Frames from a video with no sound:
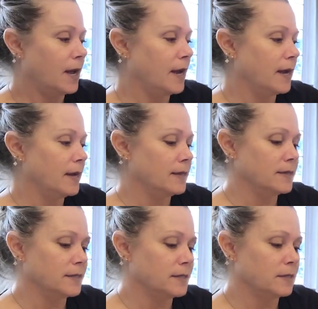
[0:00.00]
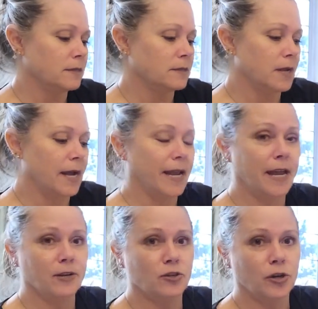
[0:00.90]
and I
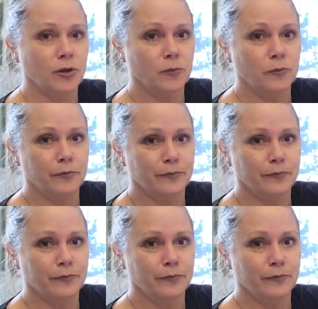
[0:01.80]
can't show you